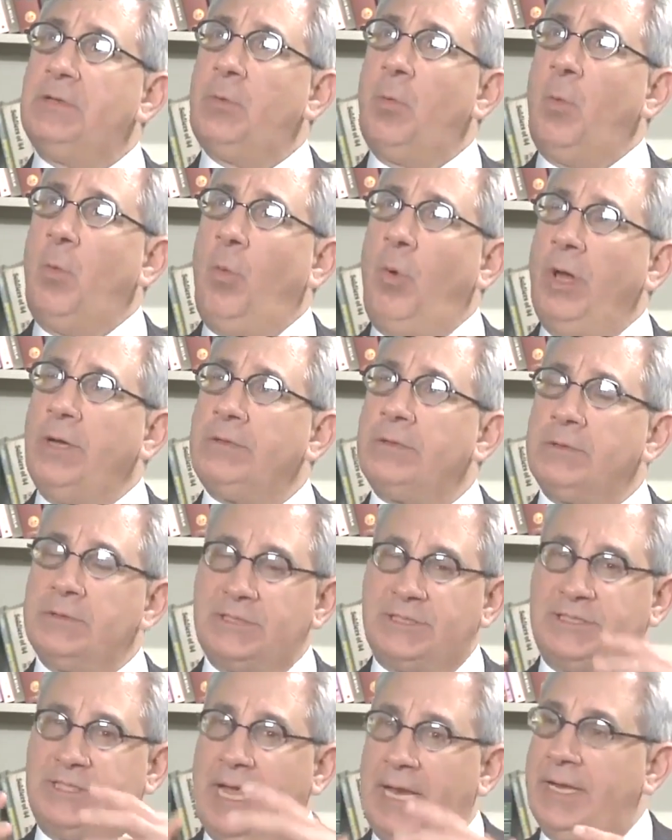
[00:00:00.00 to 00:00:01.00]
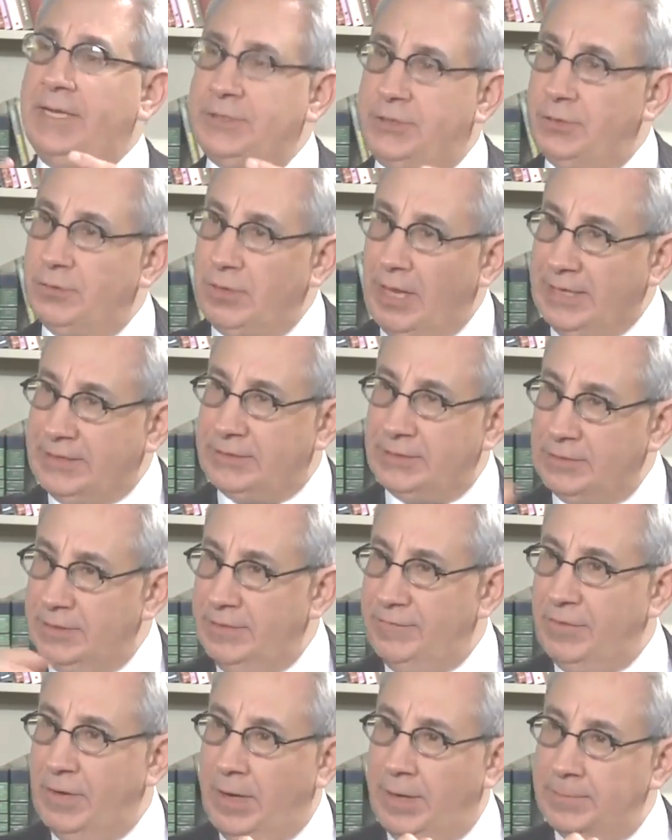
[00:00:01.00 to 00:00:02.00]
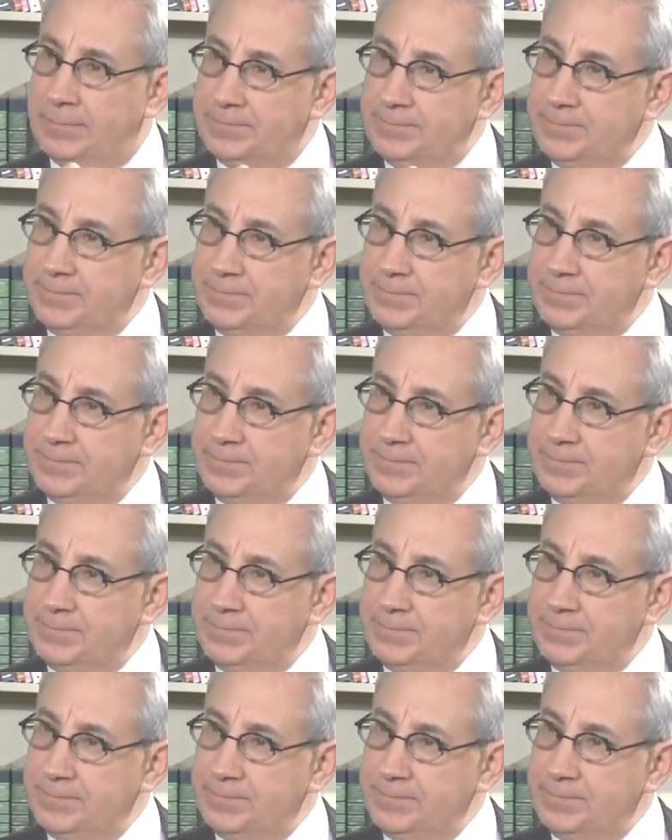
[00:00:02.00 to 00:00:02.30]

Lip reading: What setting do you like to leave it on?